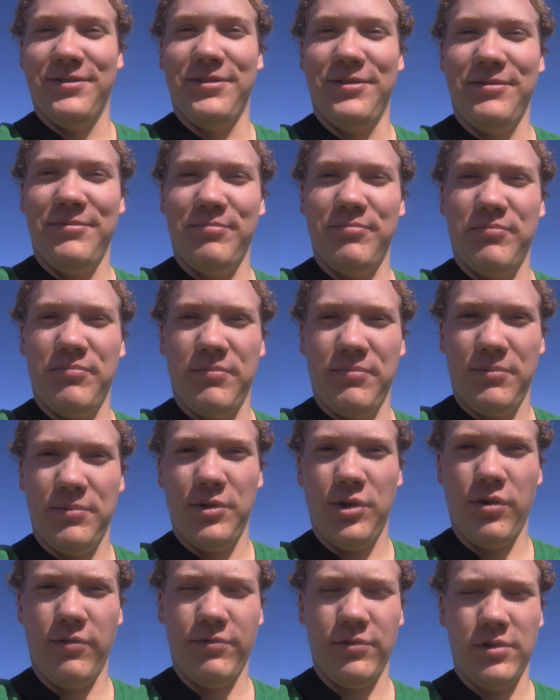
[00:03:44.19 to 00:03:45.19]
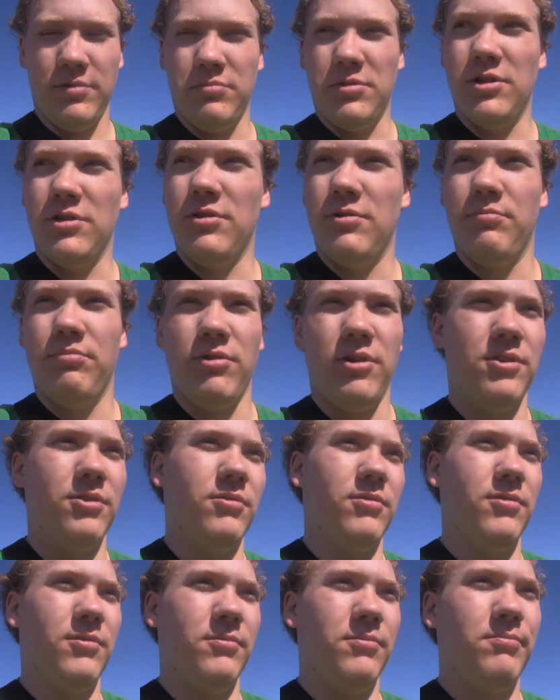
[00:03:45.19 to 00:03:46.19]
Yep. Hopefully my little
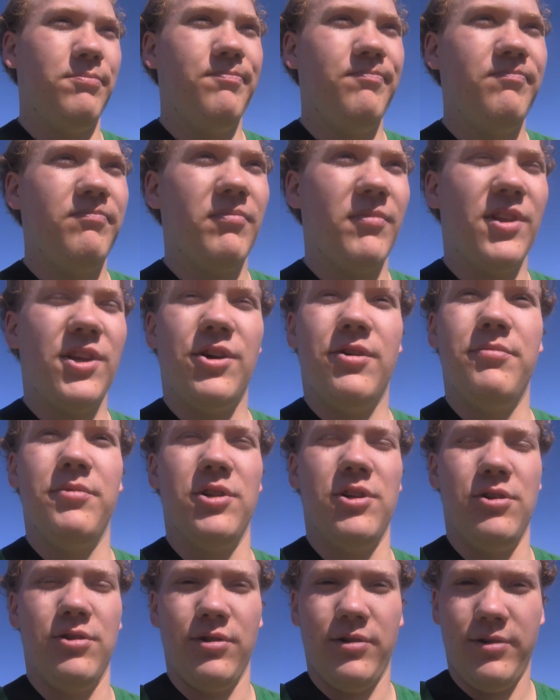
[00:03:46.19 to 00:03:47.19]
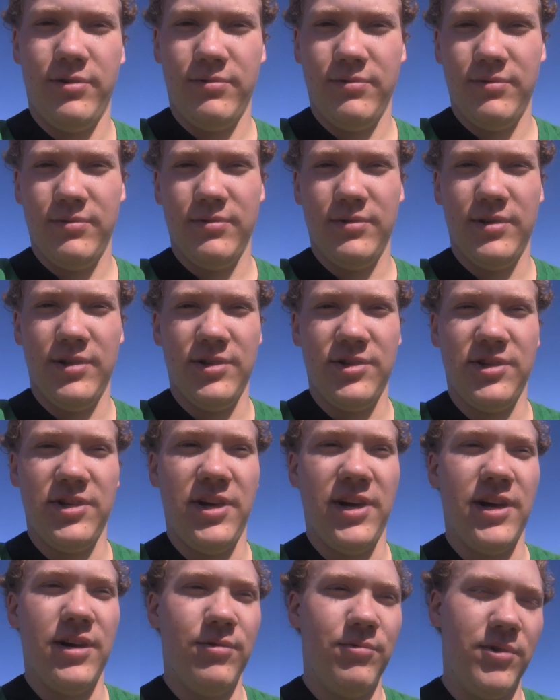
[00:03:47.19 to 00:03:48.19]
brother will come along. I'll
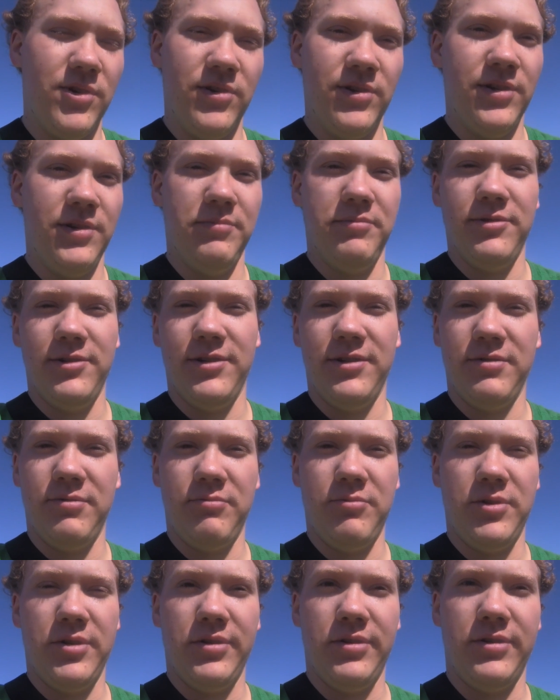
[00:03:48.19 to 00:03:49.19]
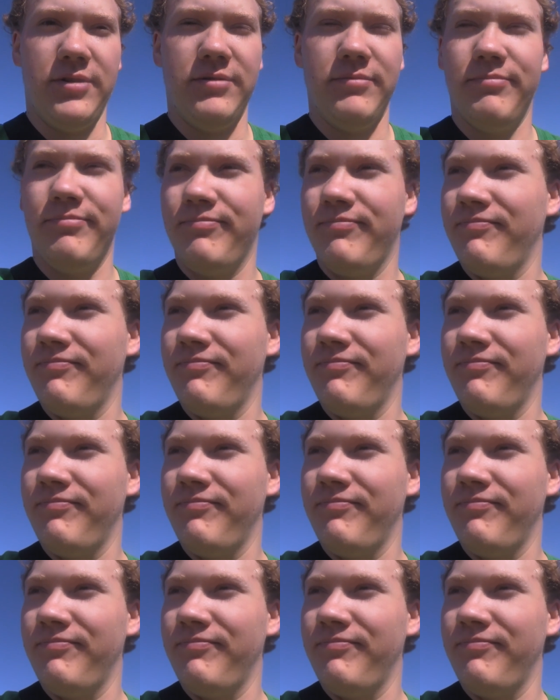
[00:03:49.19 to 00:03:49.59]
see how well he plays and whatnot.